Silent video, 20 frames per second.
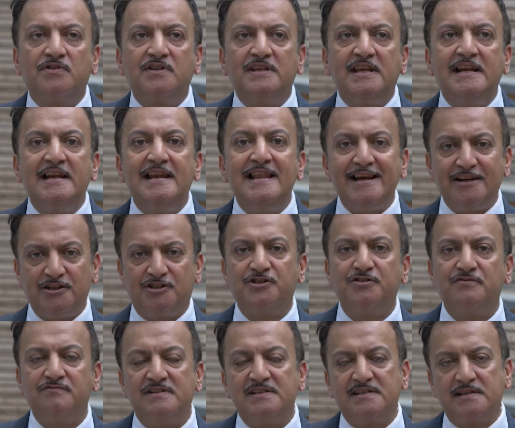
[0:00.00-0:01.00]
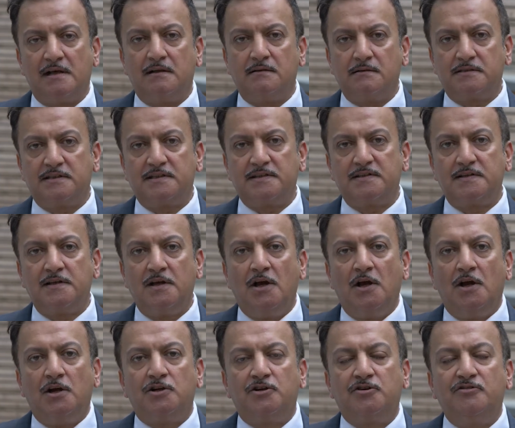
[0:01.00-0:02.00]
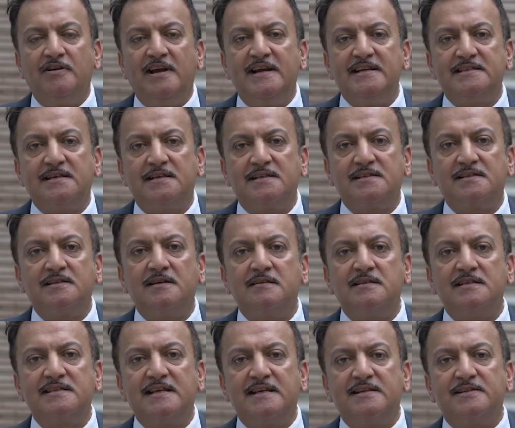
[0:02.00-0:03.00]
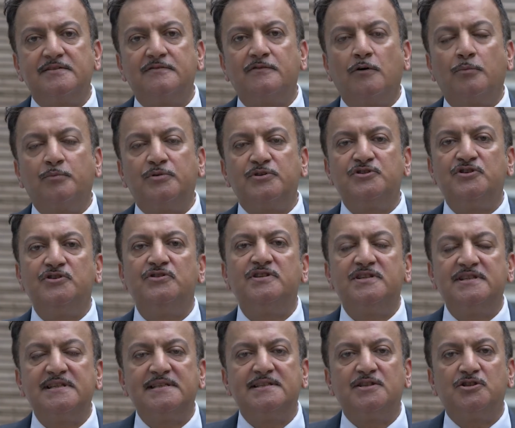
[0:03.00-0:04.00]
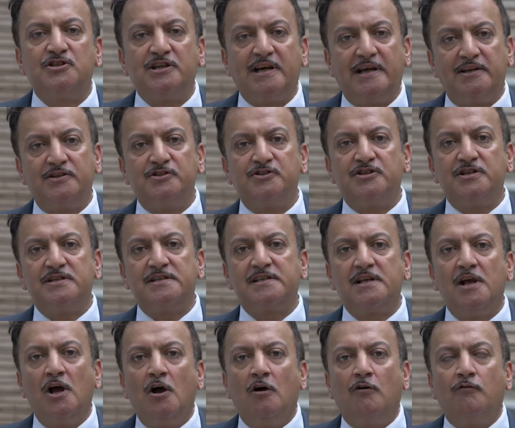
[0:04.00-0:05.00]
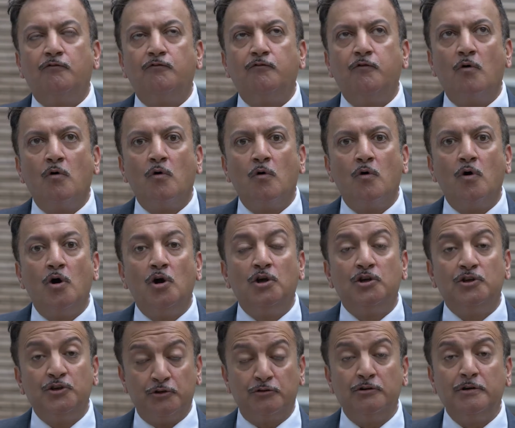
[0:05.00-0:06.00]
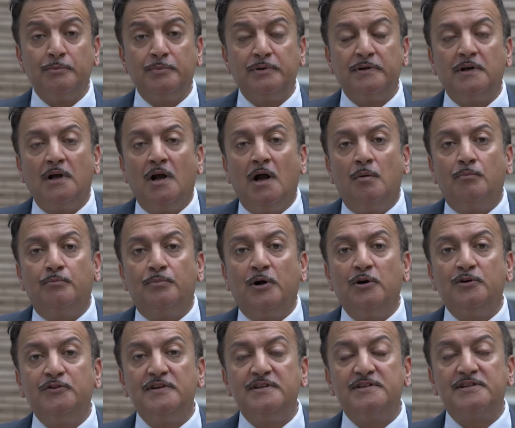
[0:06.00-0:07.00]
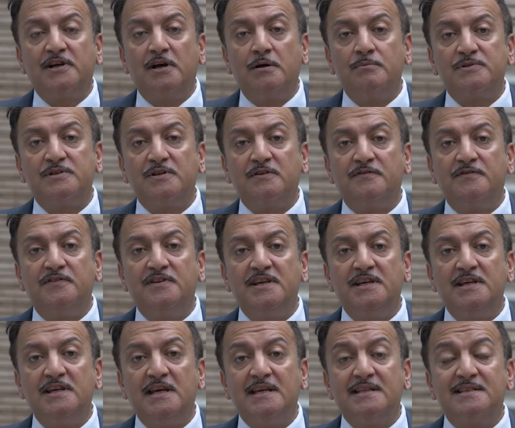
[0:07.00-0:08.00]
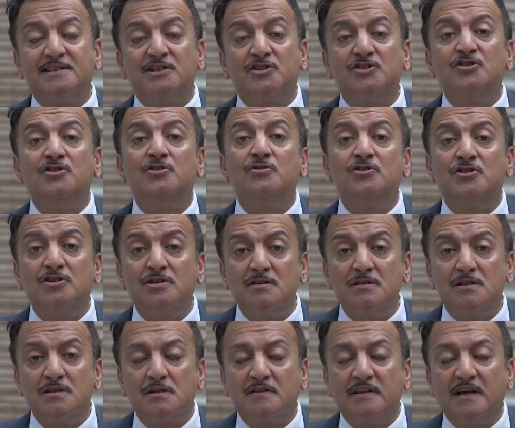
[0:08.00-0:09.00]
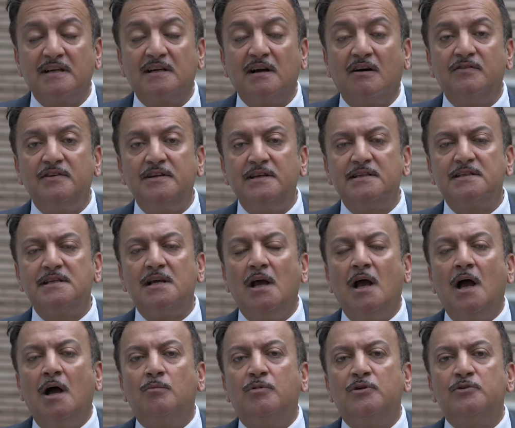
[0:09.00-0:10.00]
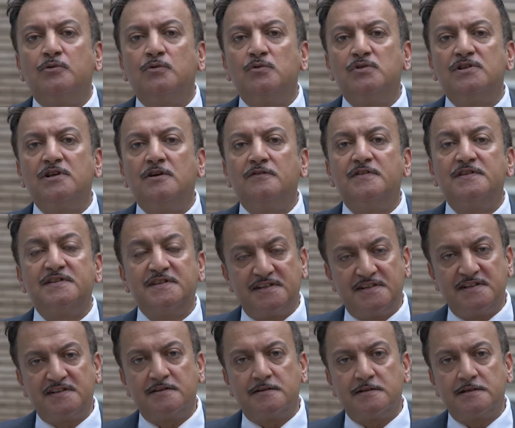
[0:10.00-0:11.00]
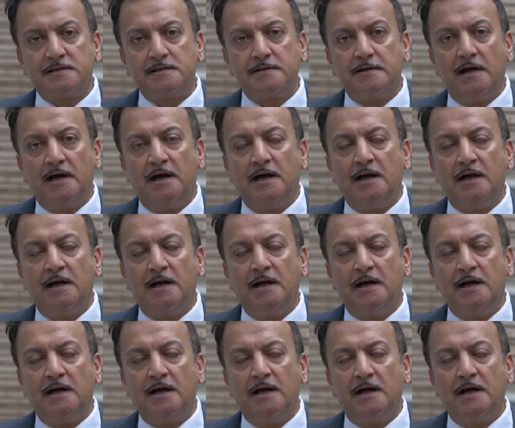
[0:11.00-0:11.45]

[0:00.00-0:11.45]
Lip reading: election results create a certain set of opportunities and challenges for Europe, both in terms of the institutions that govern it, but also for citizens.